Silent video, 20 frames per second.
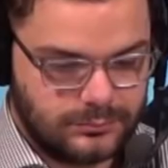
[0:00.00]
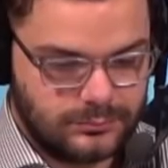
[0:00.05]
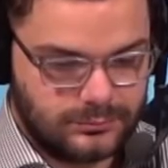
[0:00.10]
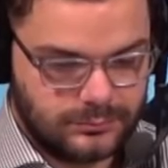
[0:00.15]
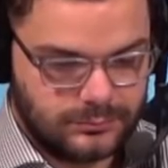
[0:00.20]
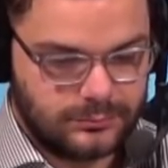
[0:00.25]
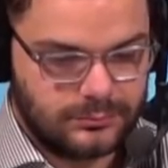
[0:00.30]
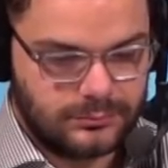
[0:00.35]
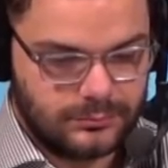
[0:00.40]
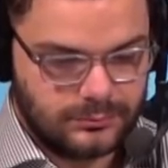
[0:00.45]

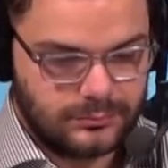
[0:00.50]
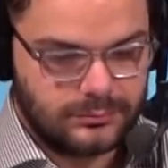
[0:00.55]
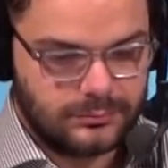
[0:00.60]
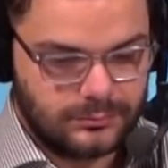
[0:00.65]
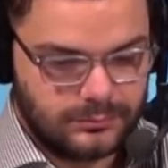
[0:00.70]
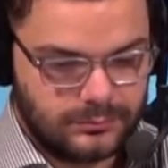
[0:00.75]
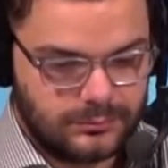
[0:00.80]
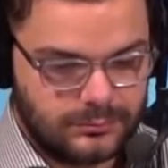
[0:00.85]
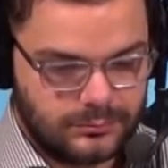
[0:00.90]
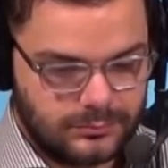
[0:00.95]

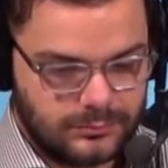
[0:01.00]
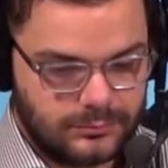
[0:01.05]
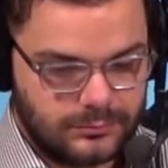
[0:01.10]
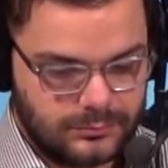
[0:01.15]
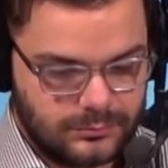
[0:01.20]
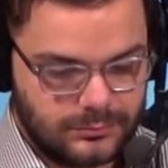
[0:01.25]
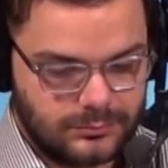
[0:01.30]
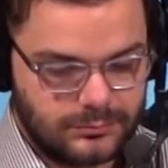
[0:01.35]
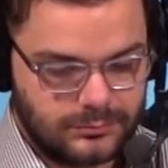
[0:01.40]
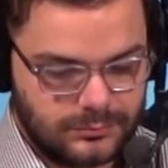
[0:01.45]

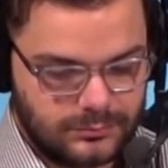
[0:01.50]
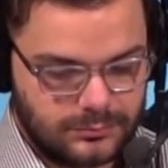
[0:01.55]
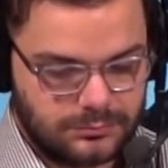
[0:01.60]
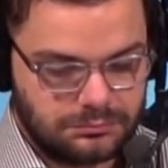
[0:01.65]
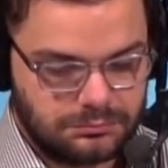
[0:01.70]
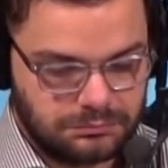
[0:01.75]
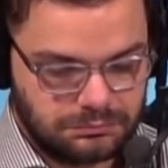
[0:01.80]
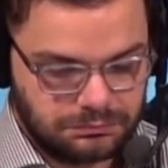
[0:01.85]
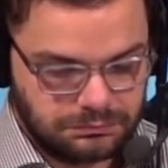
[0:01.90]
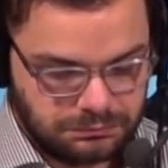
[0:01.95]

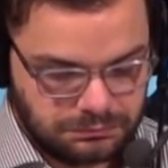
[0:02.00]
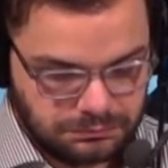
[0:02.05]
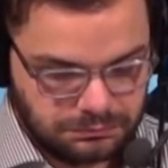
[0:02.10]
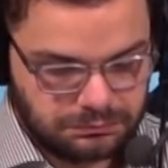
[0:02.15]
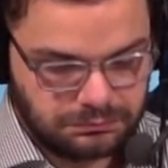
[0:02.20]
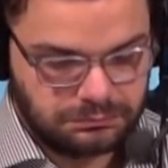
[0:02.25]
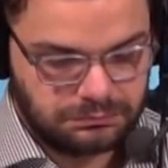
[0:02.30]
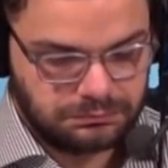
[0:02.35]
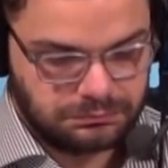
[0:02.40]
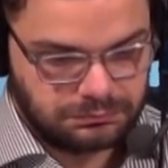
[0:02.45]

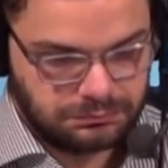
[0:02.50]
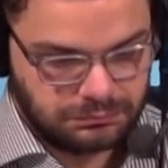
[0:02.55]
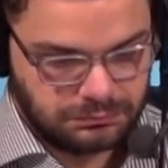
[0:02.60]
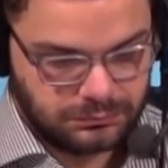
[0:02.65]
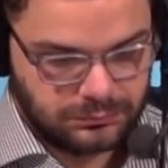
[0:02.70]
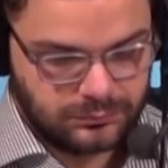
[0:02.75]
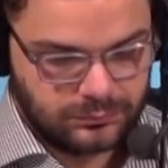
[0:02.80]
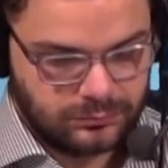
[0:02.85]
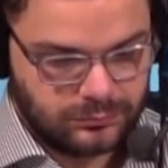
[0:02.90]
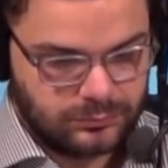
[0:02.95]

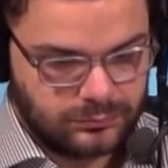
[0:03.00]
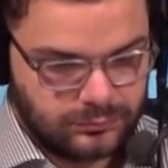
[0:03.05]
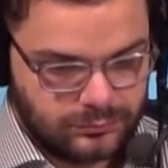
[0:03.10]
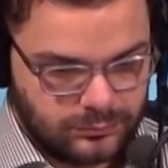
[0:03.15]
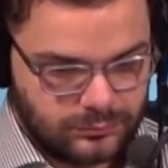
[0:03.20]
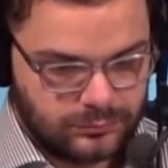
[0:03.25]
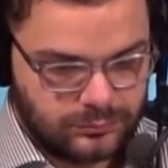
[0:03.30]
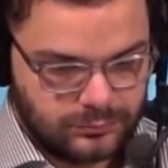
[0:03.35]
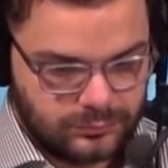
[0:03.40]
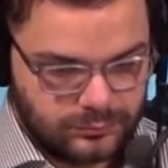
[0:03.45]

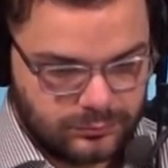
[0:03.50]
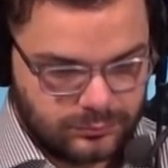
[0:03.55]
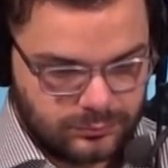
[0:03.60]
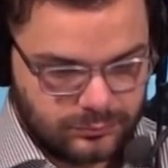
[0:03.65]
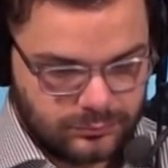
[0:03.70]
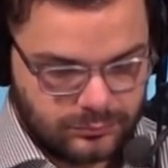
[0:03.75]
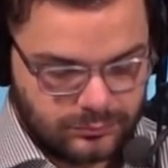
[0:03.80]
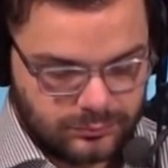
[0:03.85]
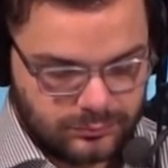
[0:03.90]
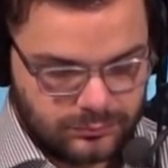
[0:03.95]

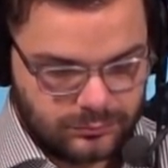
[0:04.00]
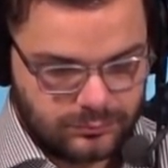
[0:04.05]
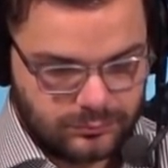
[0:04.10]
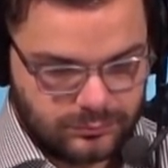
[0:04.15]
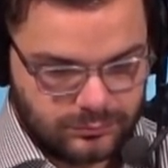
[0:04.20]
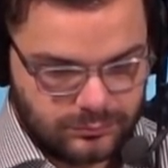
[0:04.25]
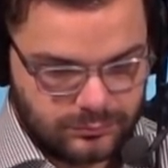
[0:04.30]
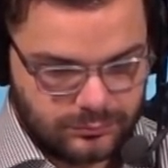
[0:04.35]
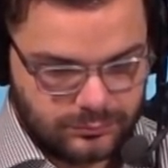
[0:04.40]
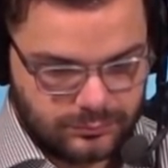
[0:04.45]

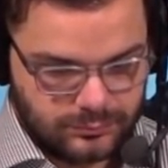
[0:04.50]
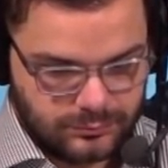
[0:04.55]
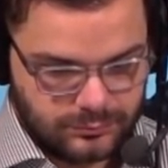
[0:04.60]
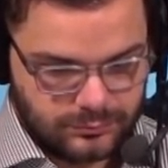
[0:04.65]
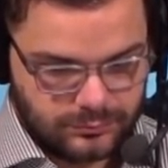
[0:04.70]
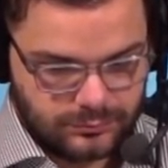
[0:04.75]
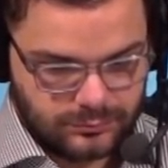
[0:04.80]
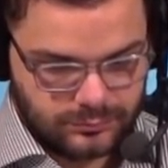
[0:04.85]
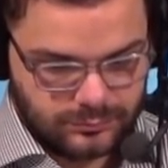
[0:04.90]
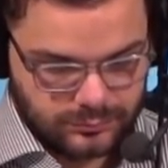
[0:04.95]

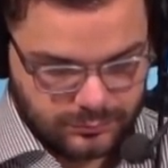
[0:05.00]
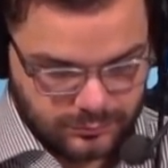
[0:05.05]
This person isn't speaking.